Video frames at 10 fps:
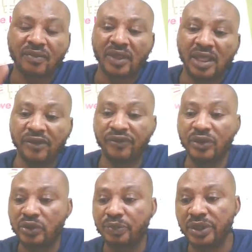if it
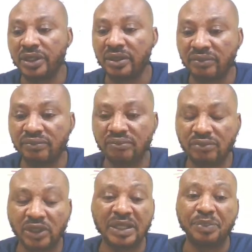used to be
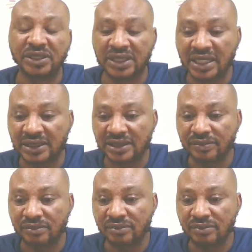100%,